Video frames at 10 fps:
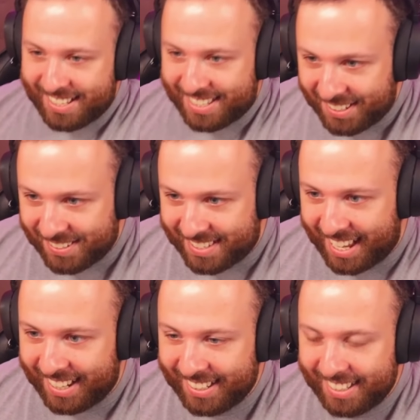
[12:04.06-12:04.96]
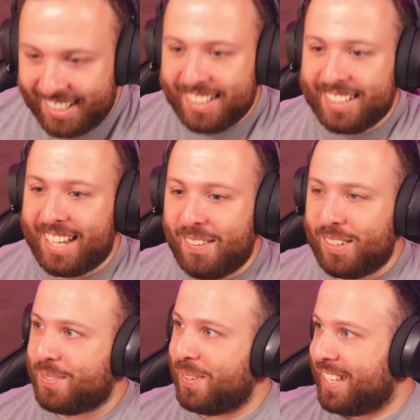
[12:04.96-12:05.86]
Tuesday, then we
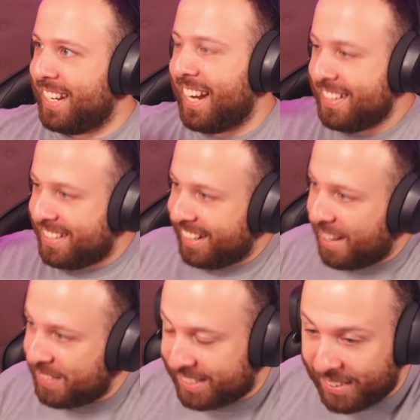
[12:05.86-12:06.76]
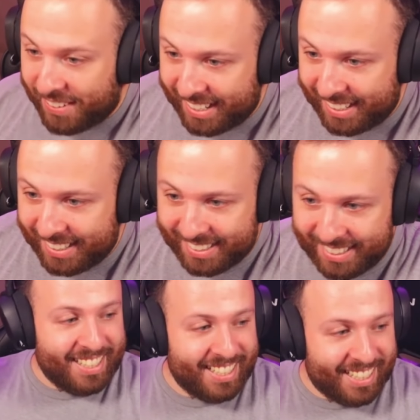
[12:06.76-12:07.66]
were supposed to announce at
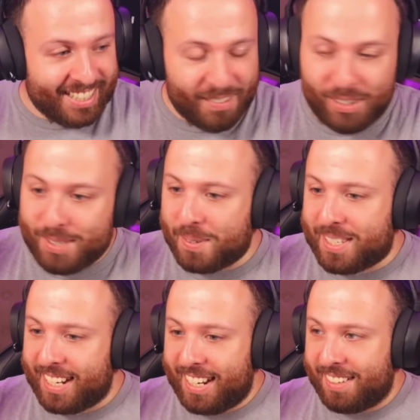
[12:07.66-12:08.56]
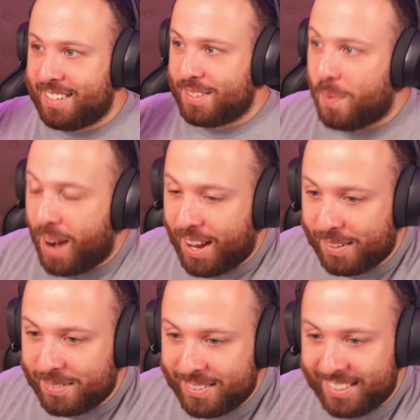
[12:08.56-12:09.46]
11.30, then we were supposed to announce at
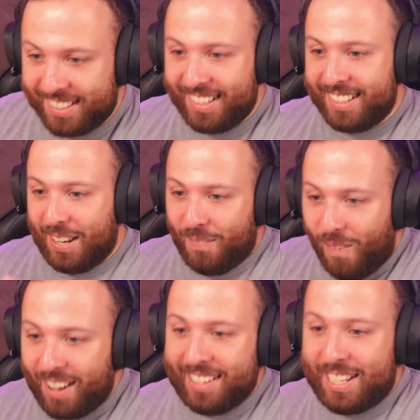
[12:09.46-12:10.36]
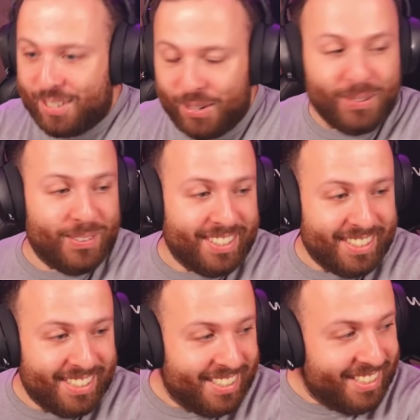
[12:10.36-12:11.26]
12, then 1, then 2,
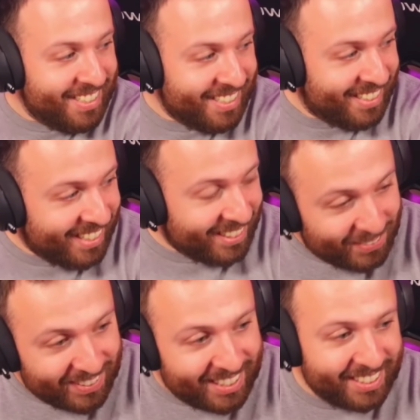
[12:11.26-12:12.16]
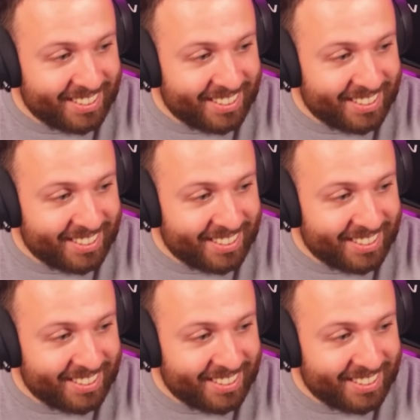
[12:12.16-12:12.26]
and 3.